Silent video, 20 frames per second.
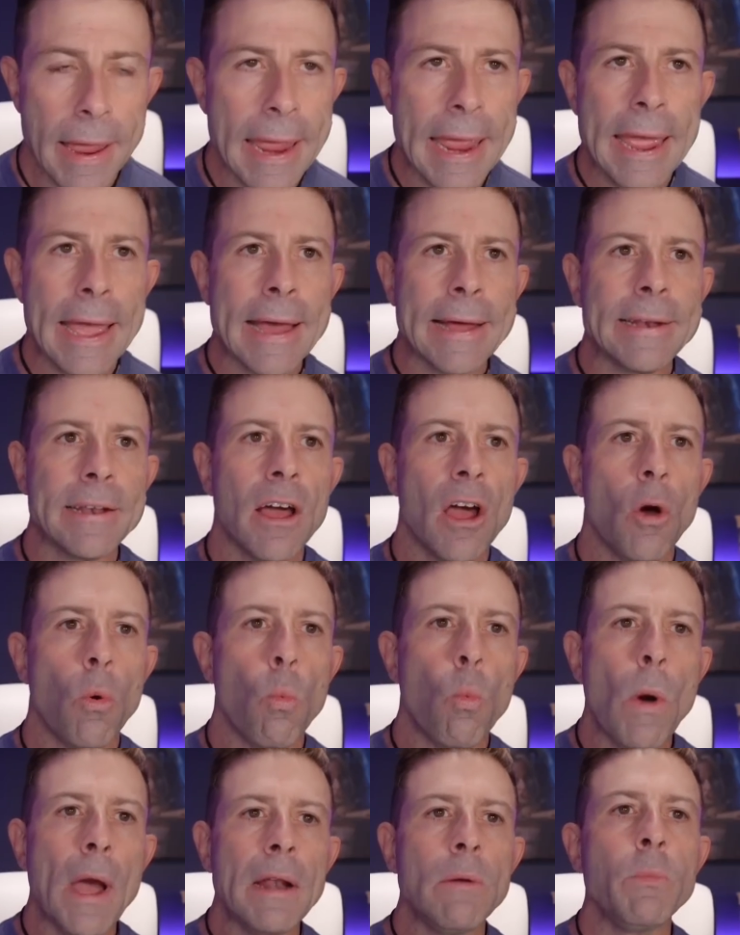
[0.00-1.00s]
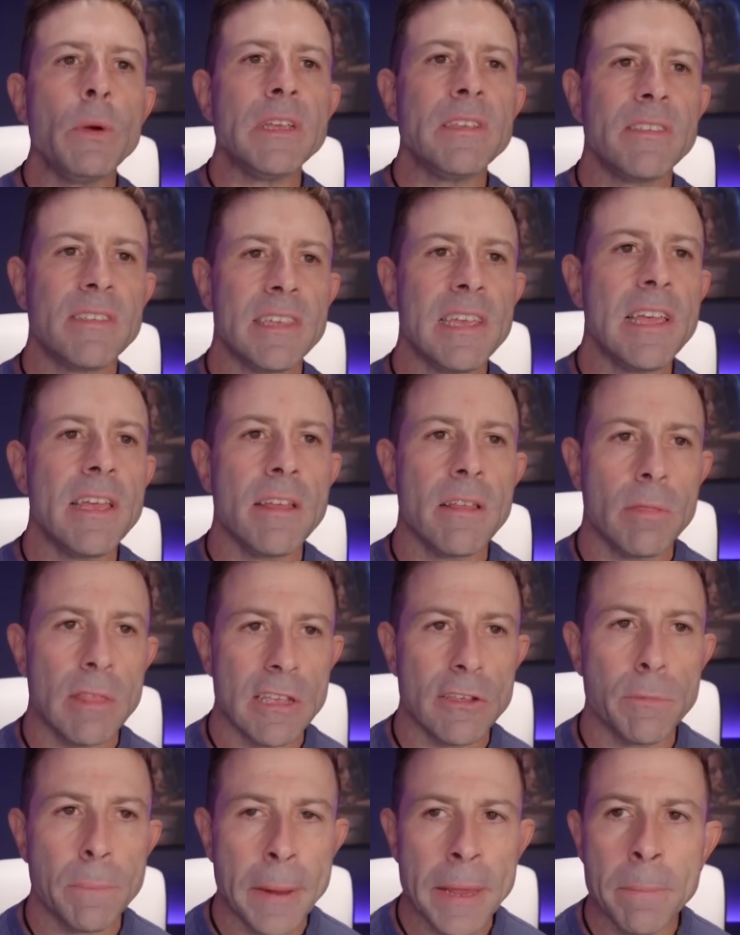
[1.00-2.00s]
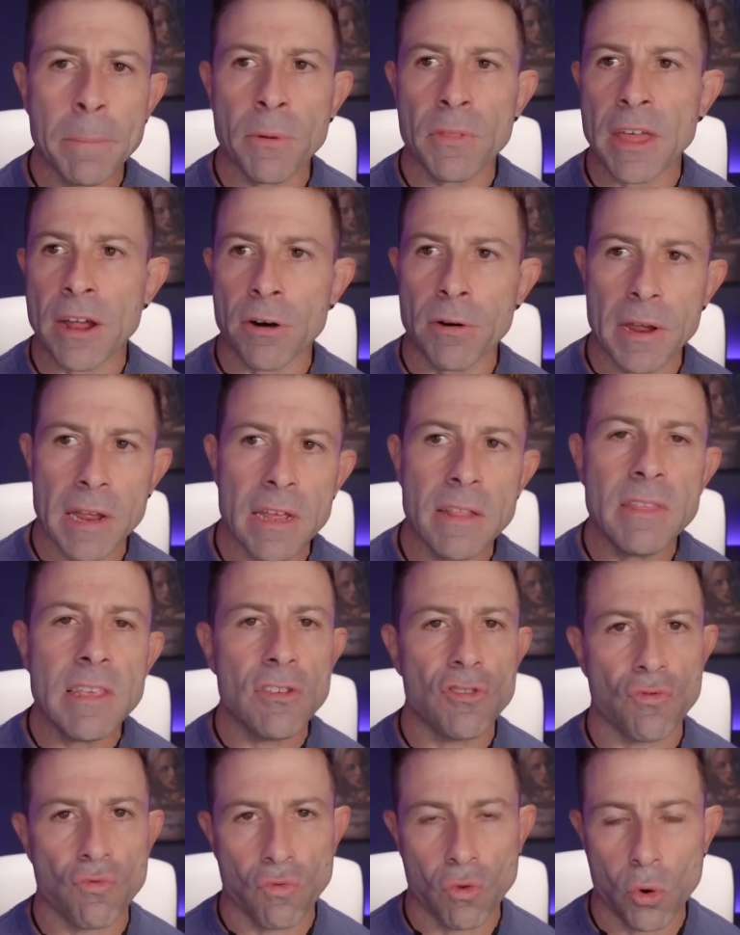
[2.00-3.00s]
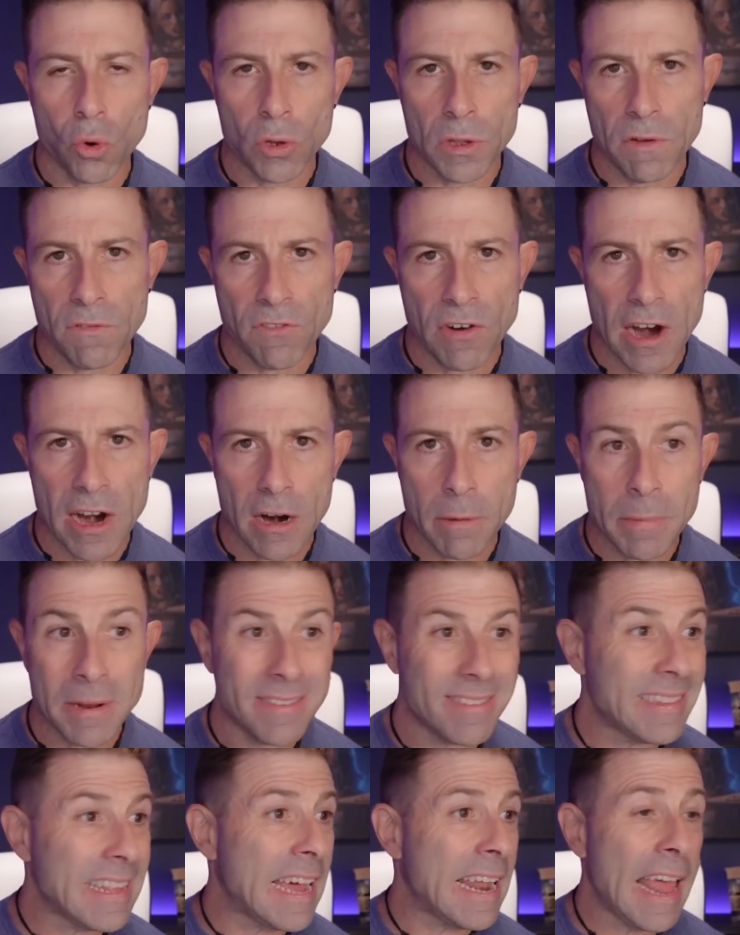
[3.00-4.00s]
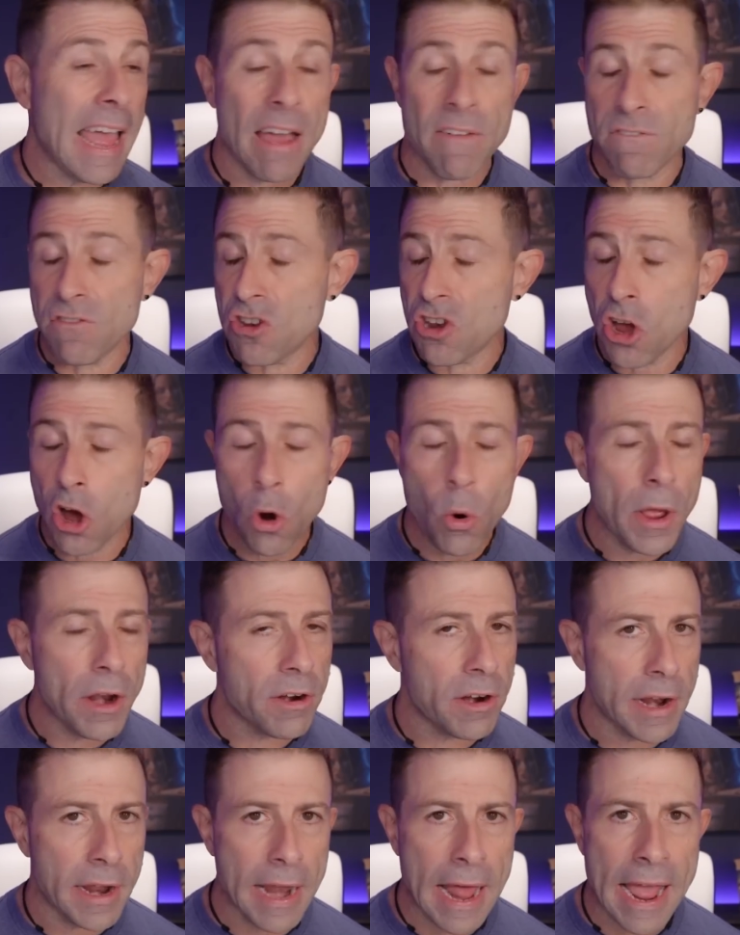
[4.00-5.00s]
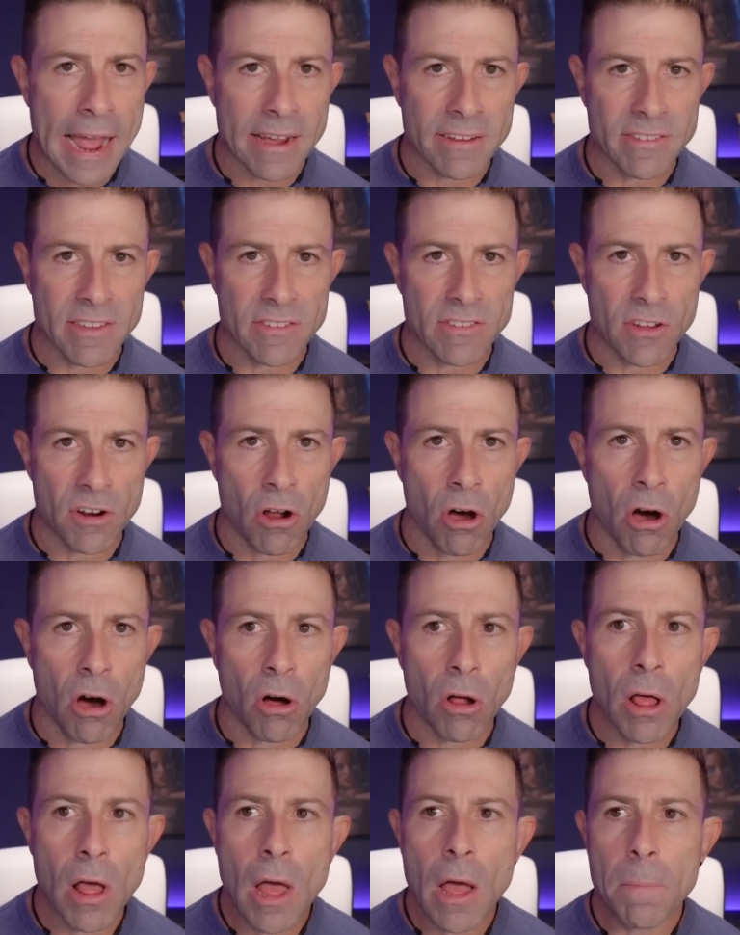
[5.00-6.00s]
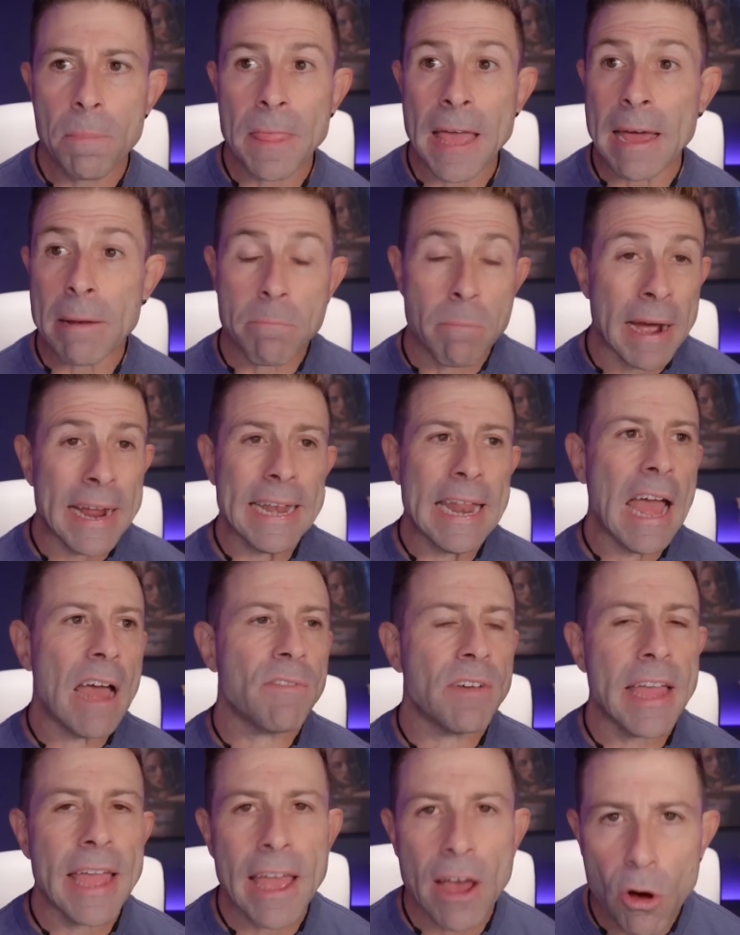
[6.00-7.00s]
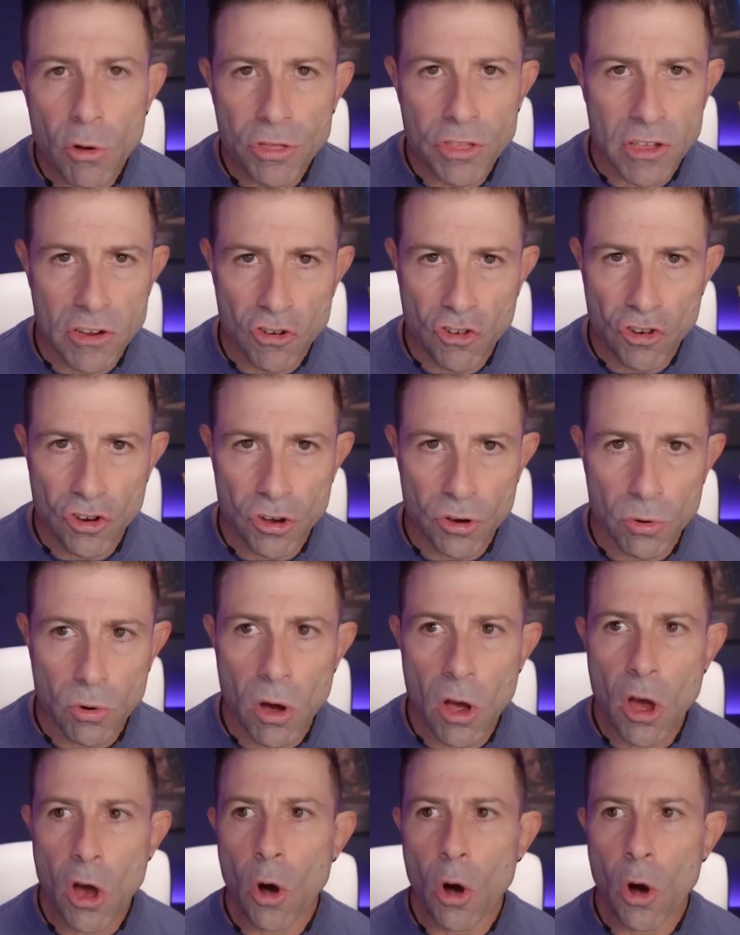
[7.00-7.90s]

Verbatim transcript: And when we see these people that are in these rural environments that have no internet access at all, that might have a health issue,